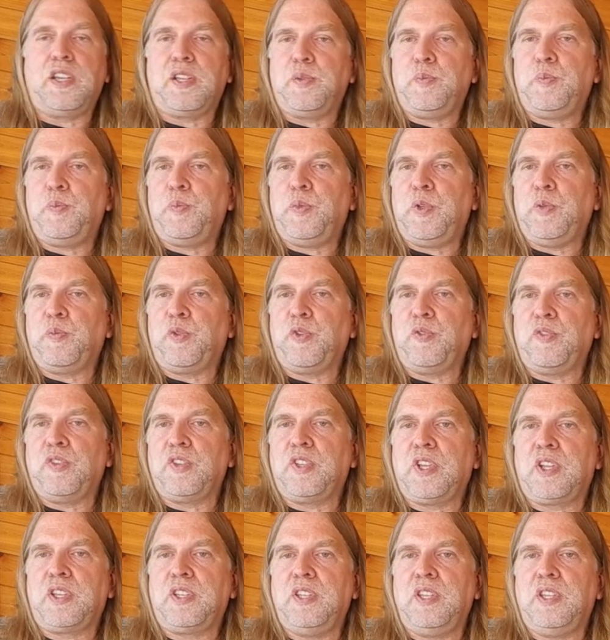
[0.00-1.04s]
improve your
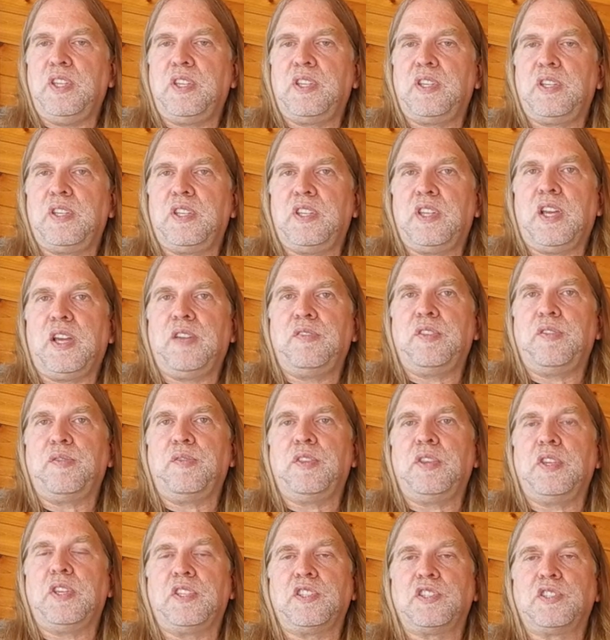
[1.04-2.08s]
technique, a lot of different
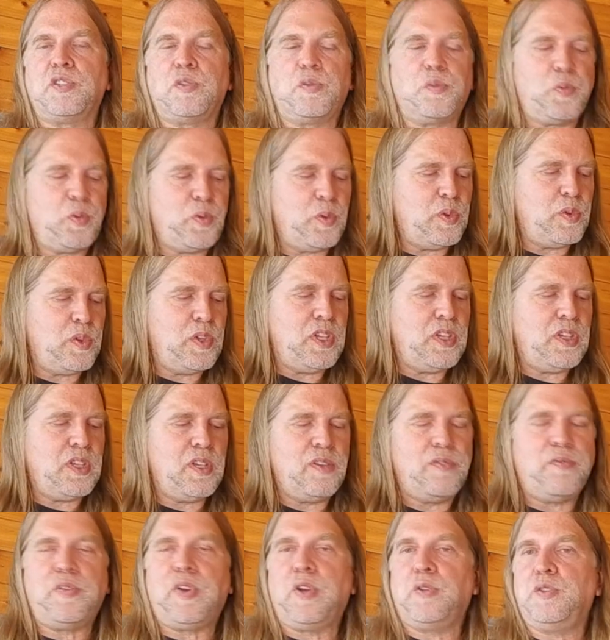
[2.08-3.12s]
things. They're really a
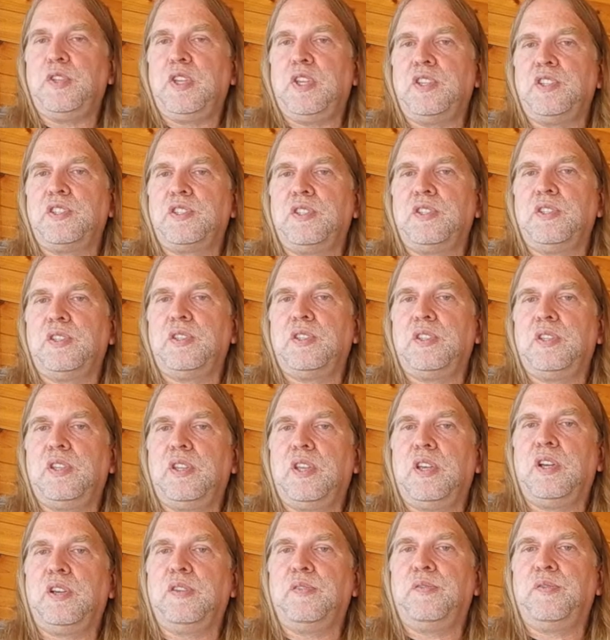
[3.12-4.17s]
foundation
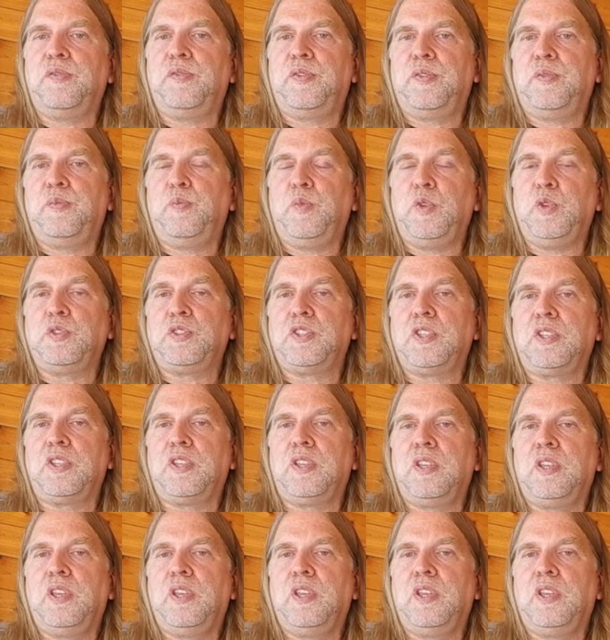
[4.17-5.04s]
of music.